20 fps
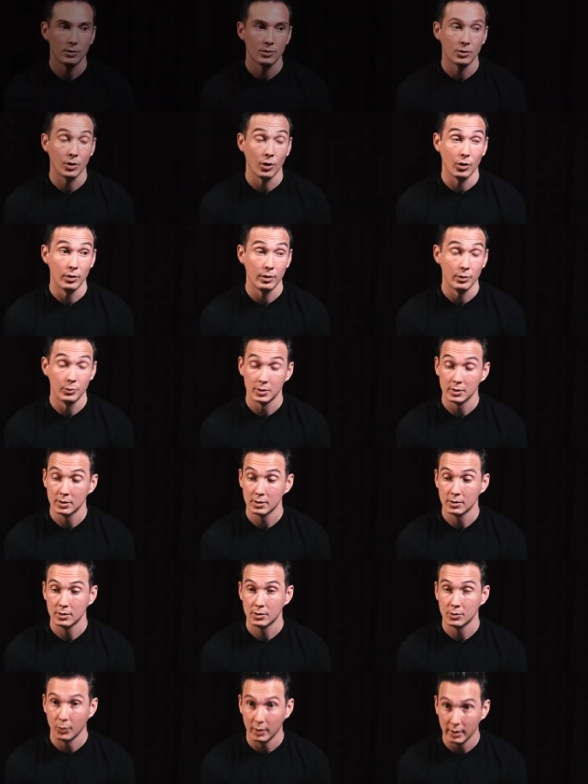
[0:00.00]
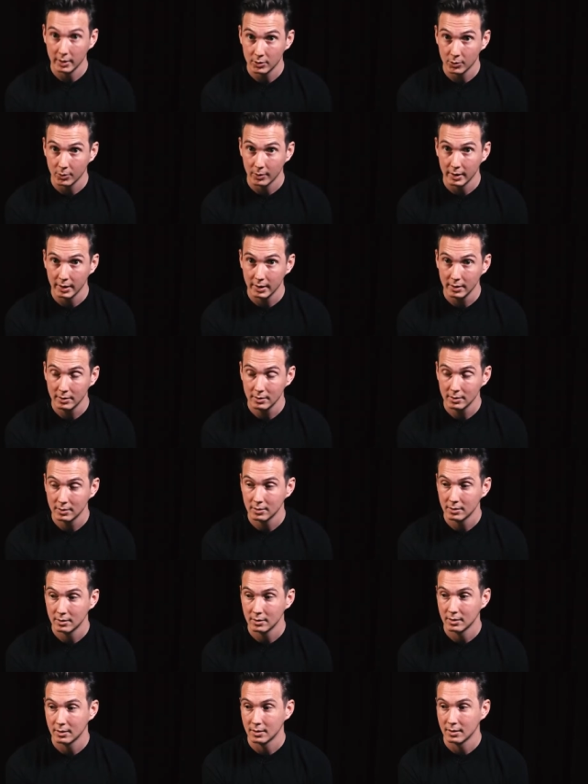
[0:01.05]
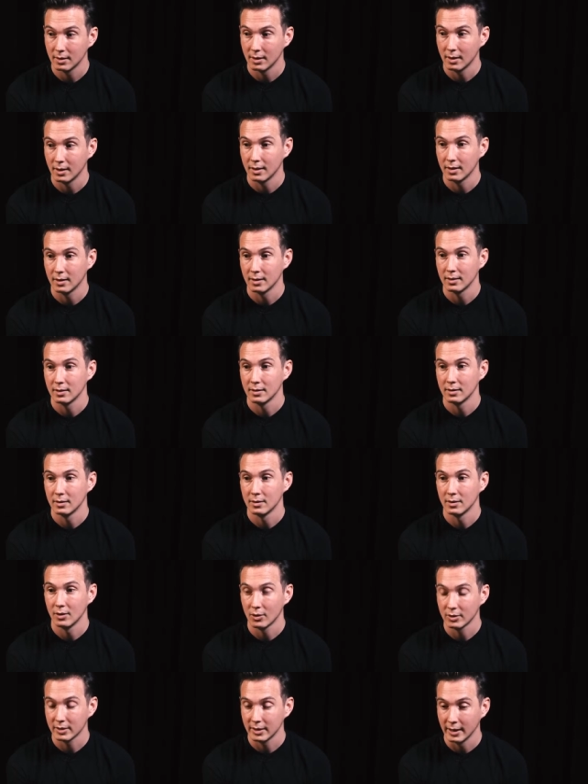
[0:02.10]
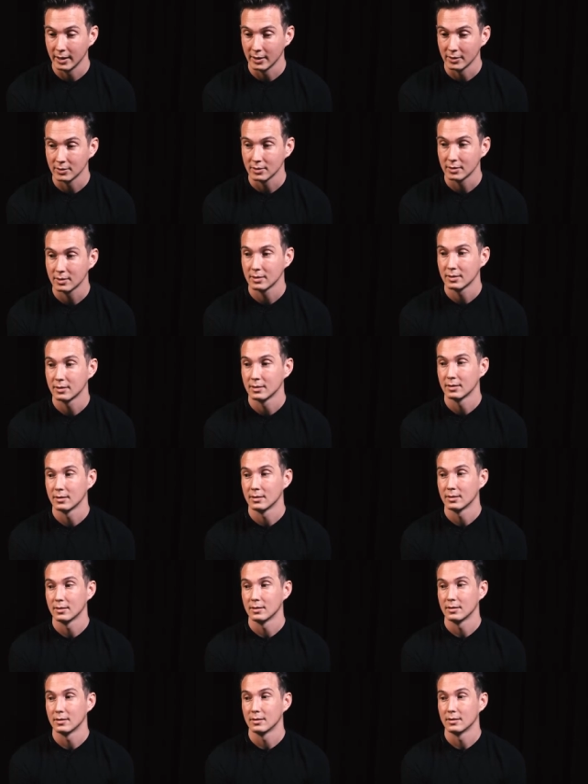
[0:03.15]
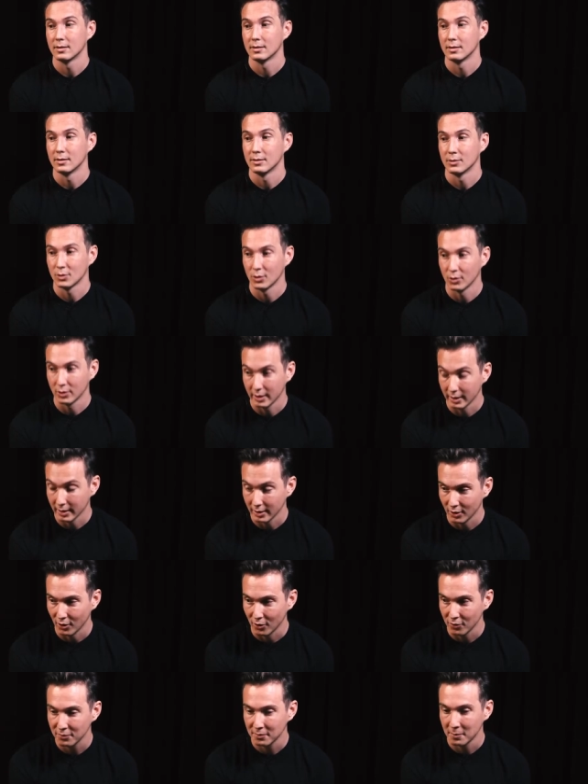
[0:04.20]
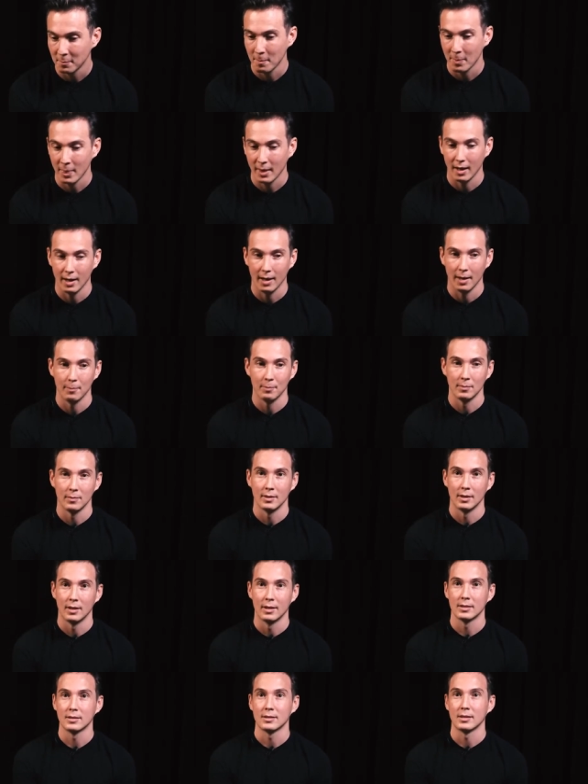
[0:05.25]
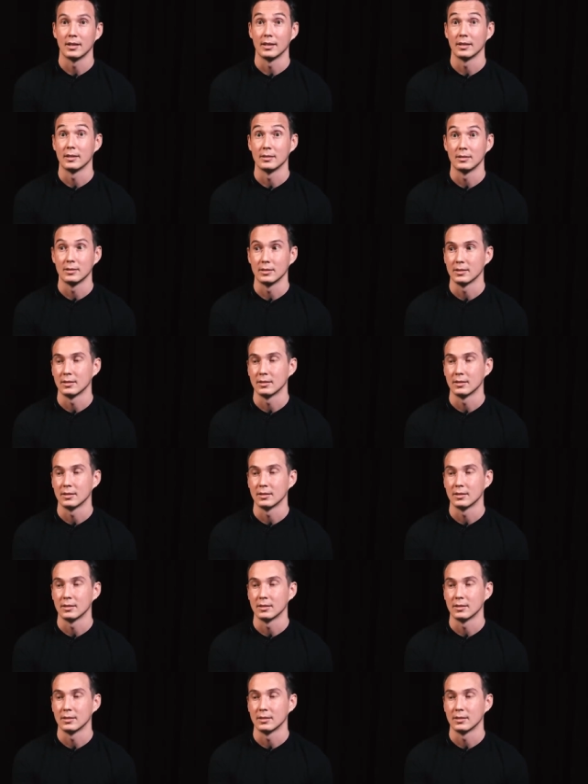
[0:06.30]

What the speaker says: So it was 2020, lockdowns, it was all kicking off. I decided